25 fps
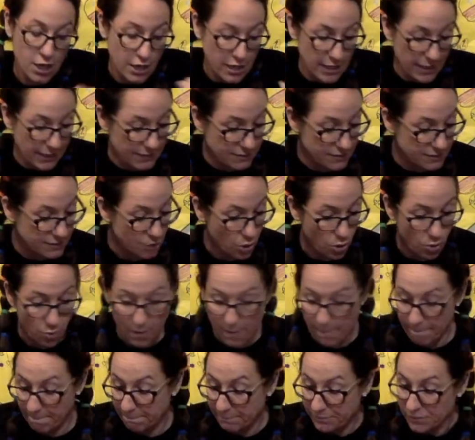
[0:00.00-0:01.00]
And
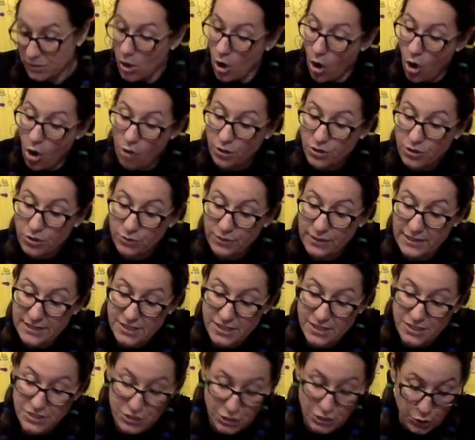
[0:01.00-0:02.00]
so all you need
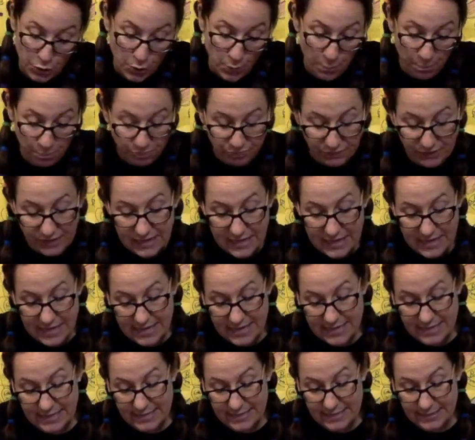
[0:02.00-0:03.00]
to do
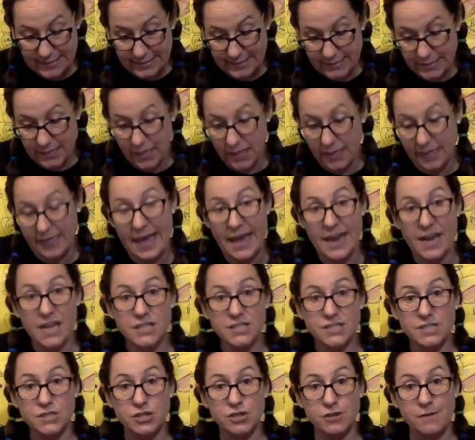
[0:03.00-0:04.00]
is get
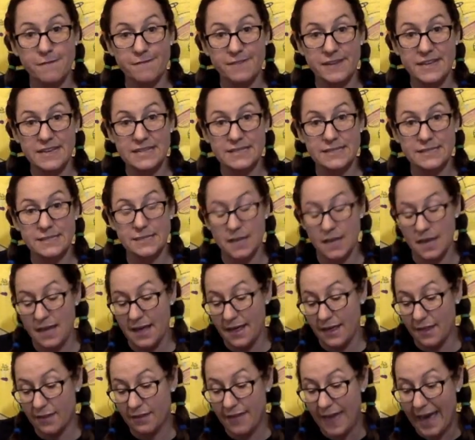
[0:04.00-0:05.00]
a surface
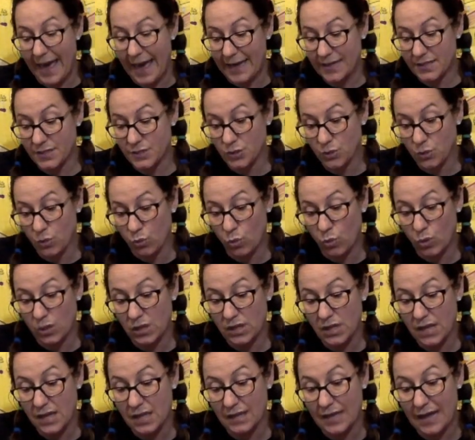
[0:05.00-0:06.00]
that
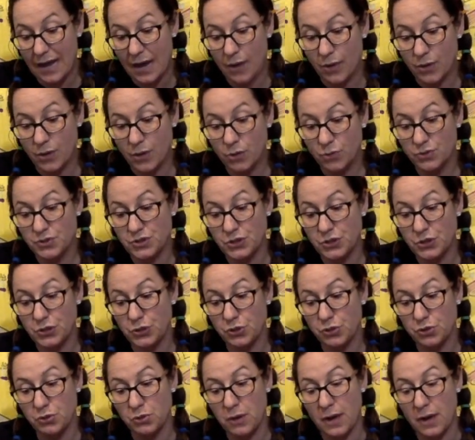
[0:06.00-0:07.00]
will allow you
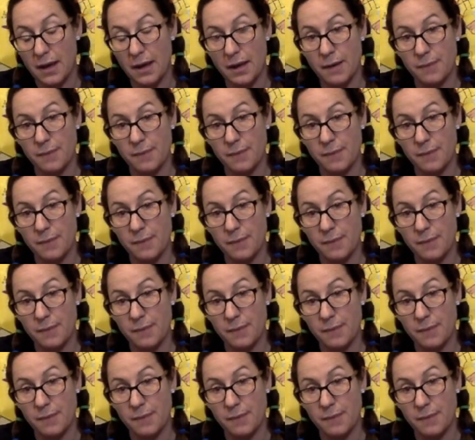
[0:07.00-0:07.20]
to